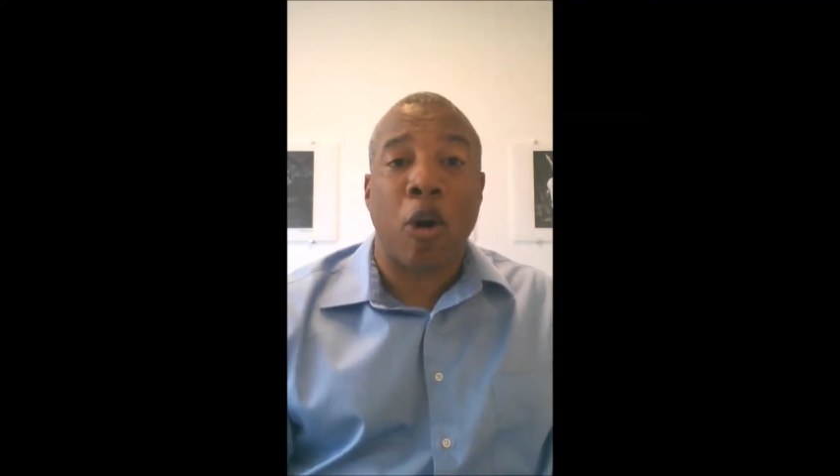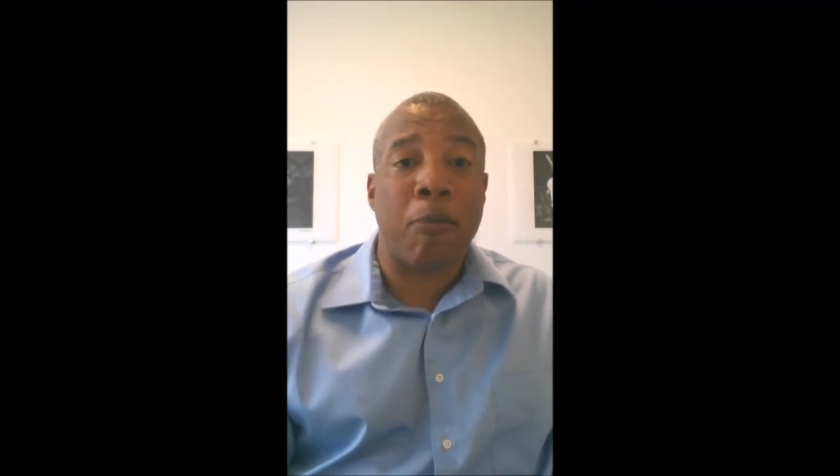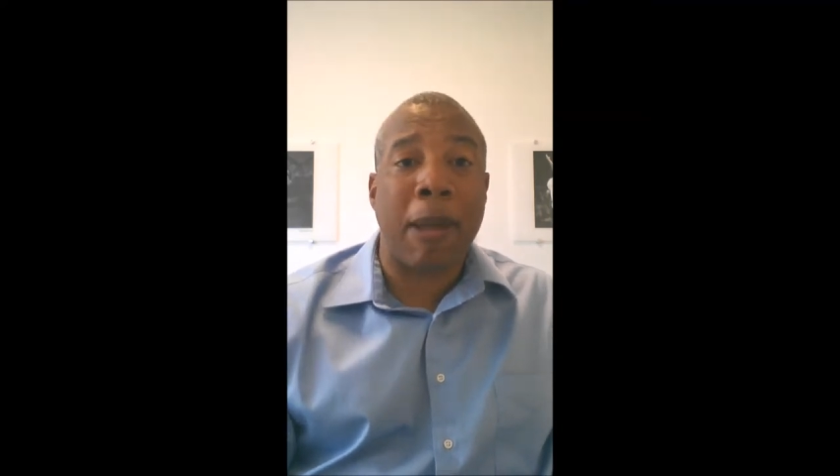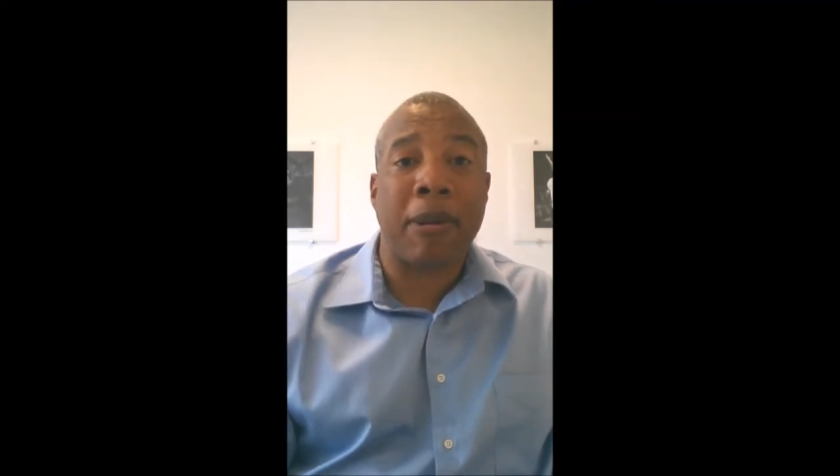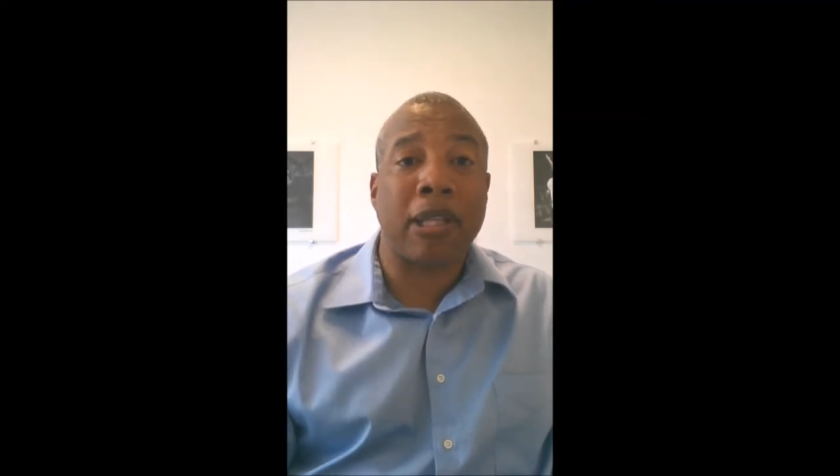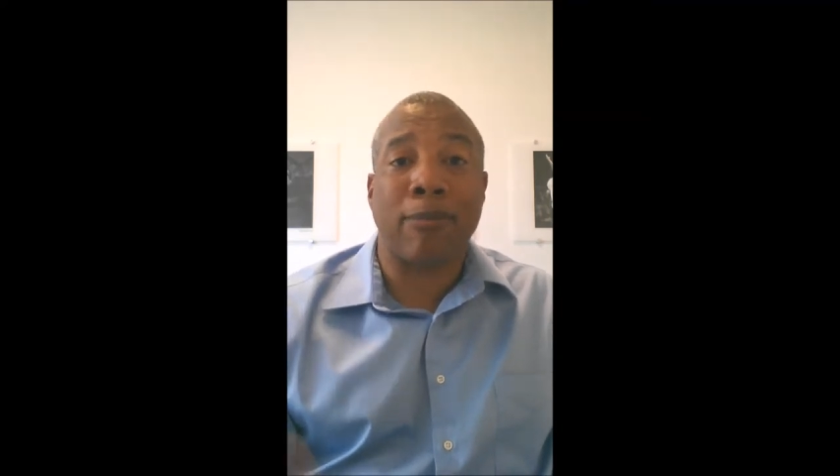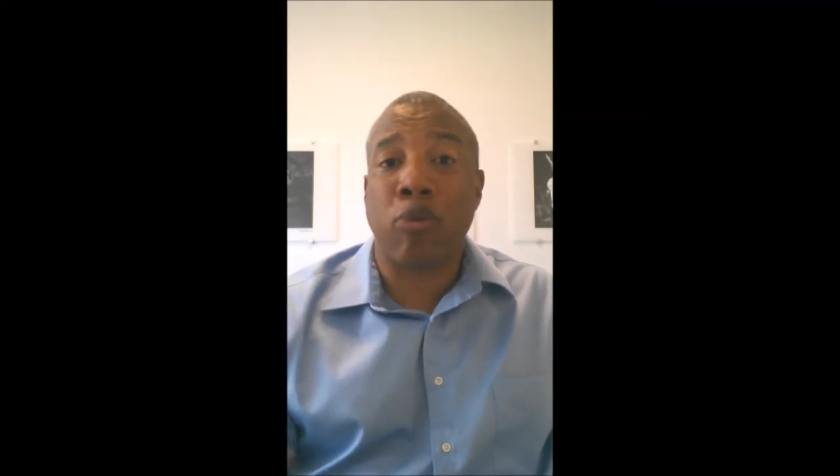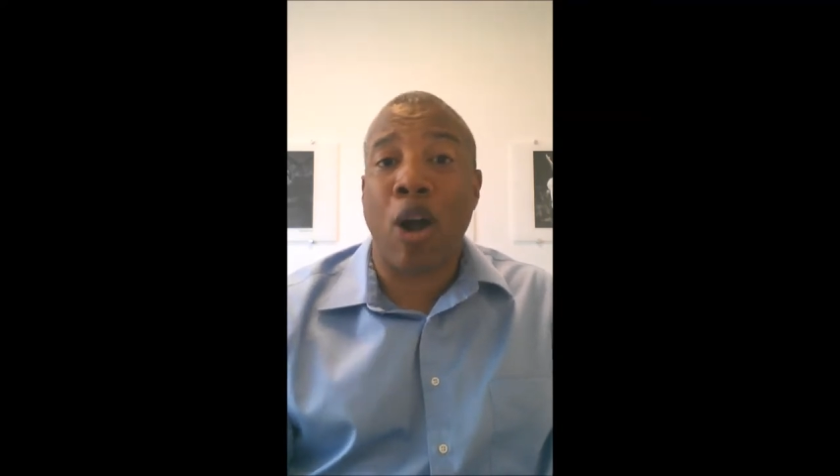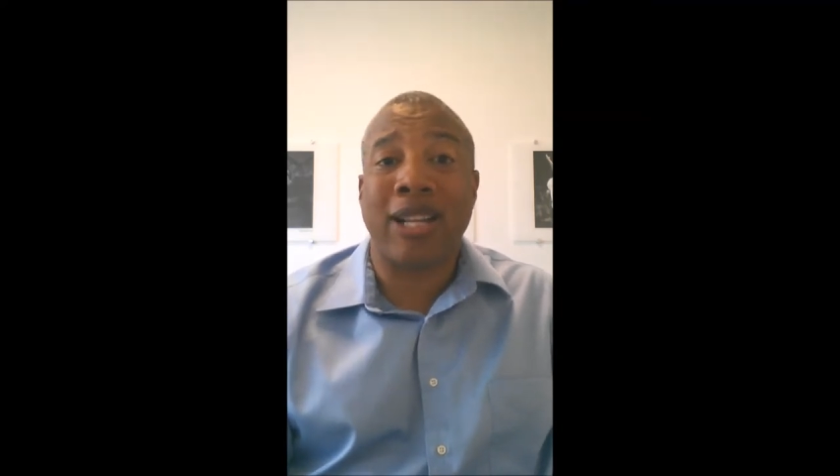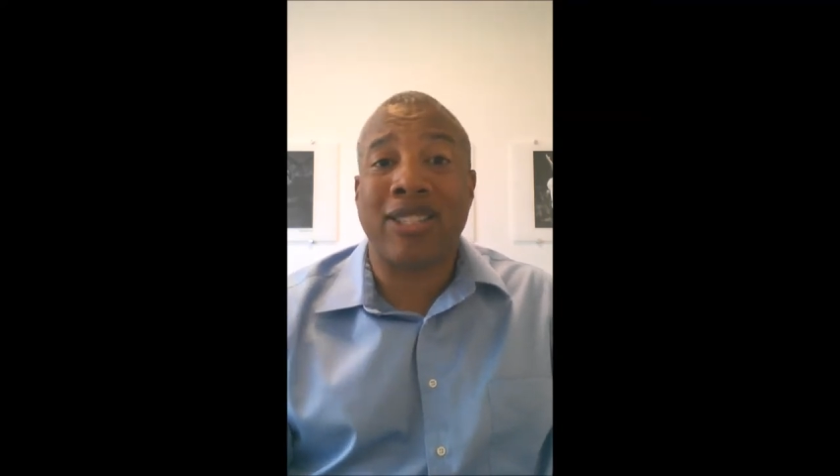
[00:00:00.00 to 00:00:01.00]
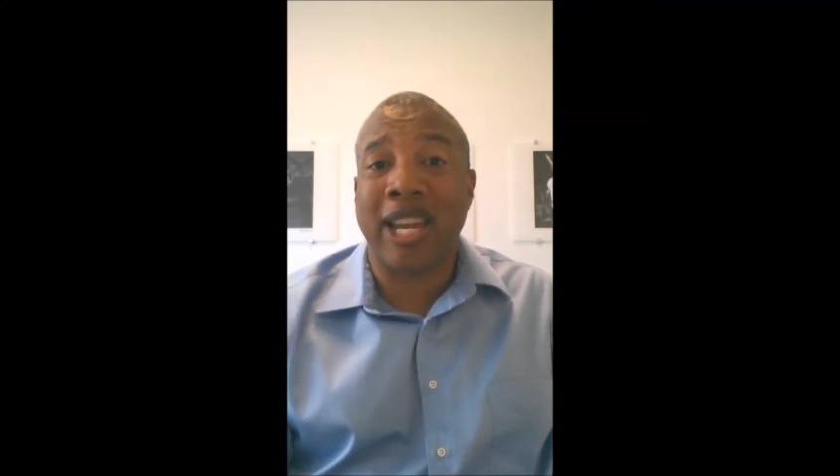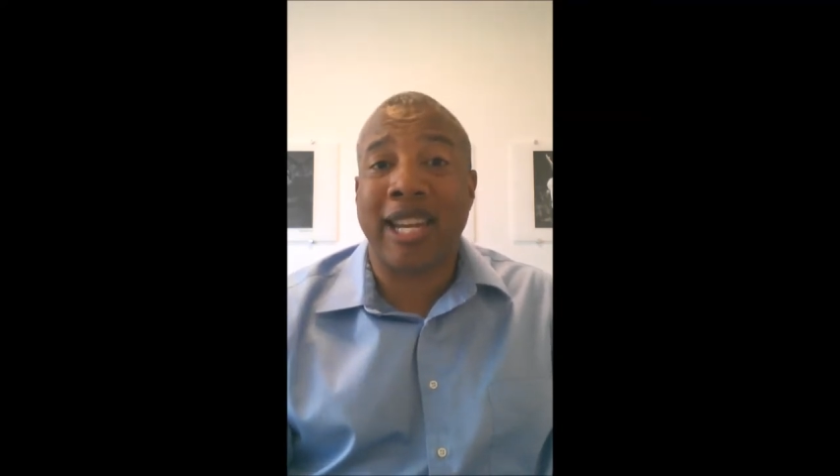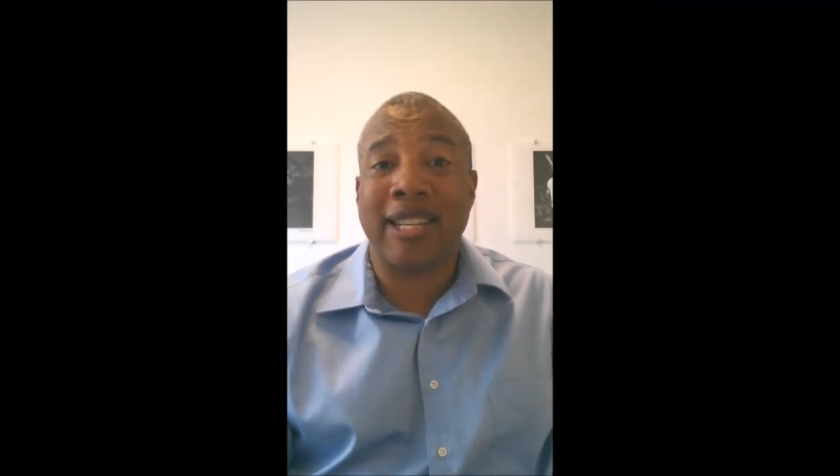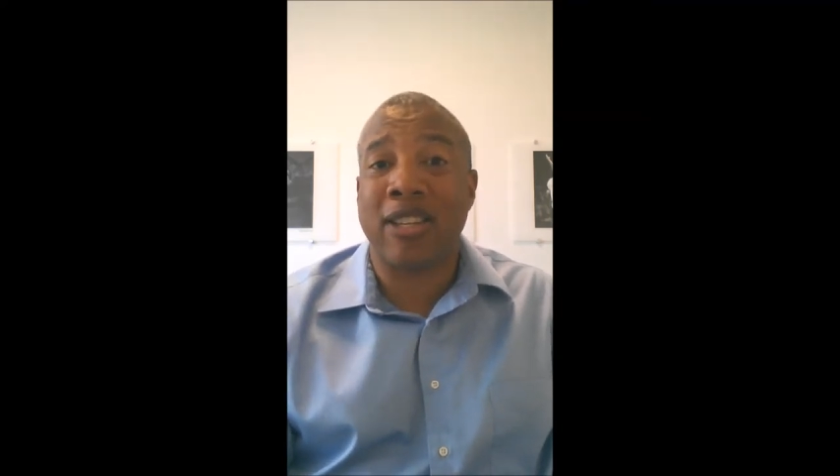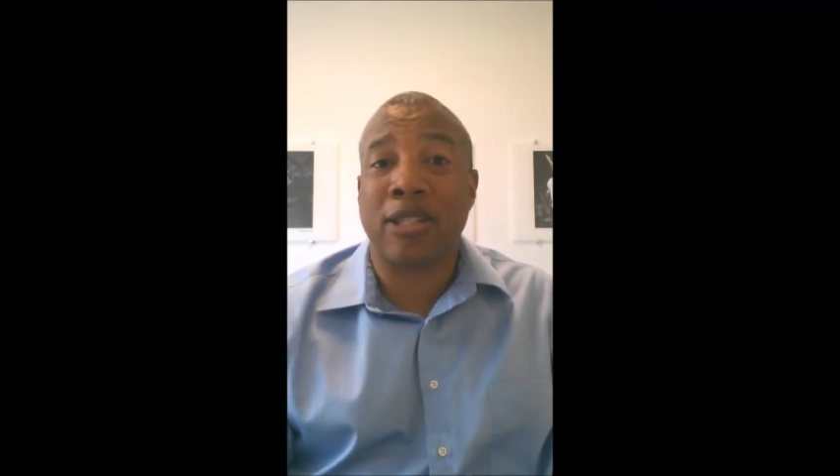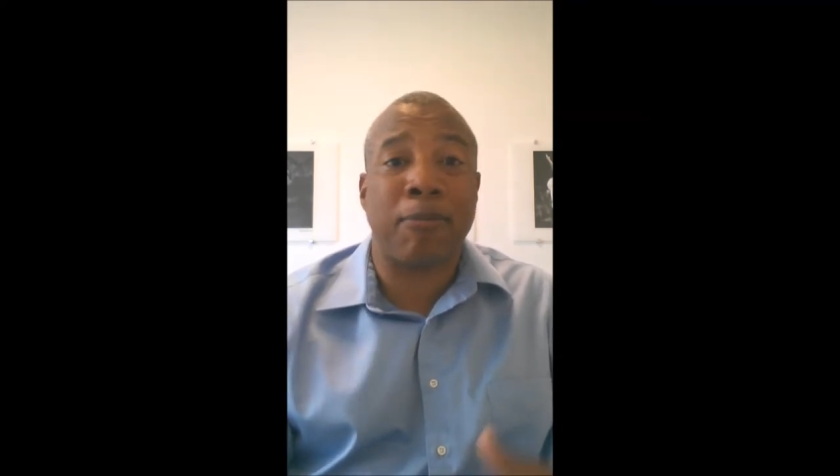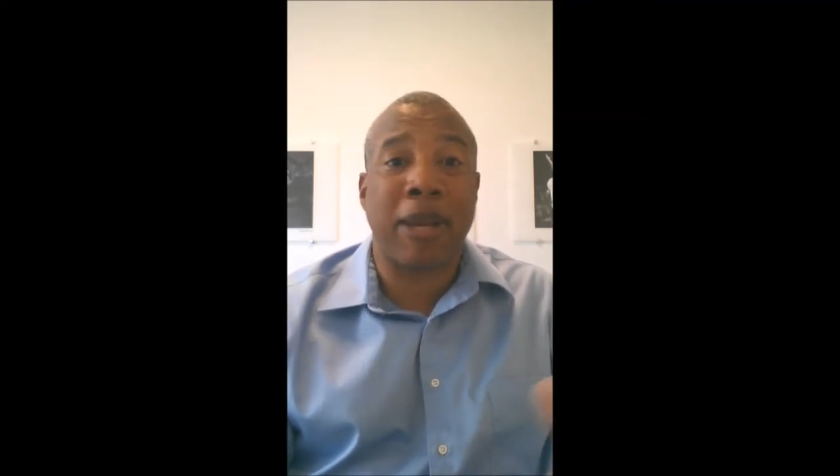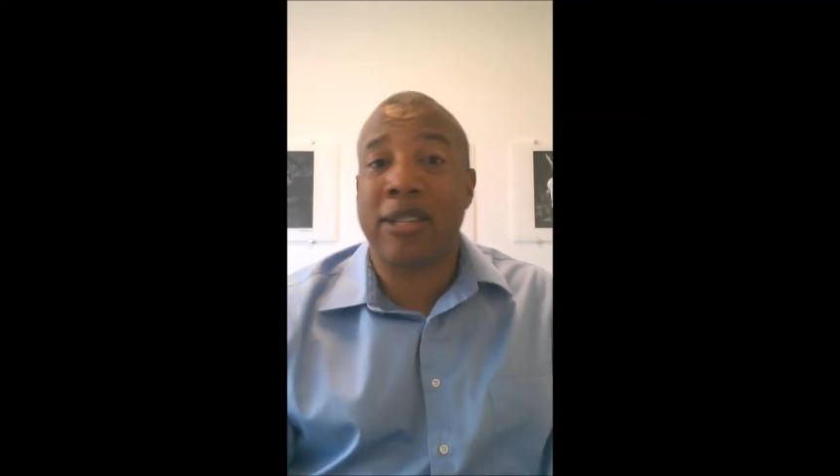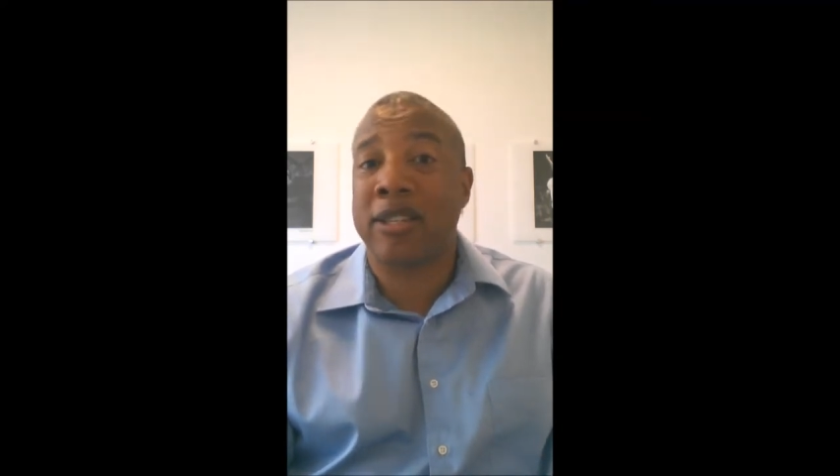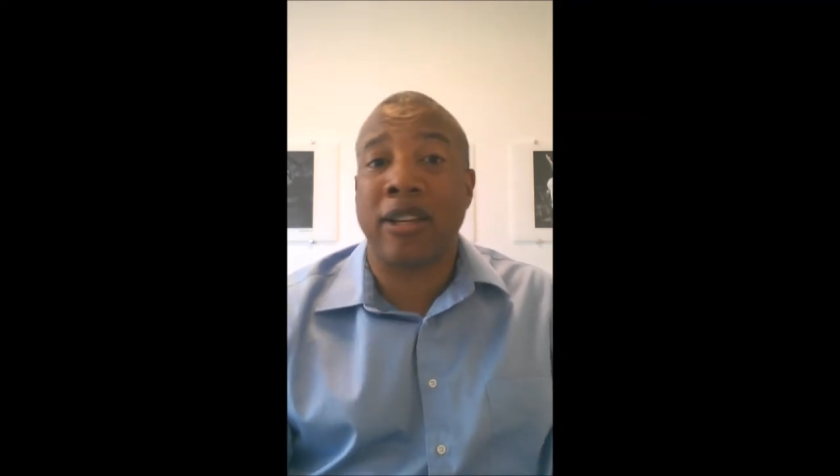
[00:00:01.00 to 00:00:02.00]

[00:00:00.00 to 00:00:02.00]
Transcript: or maybe a LeBron James doesn't best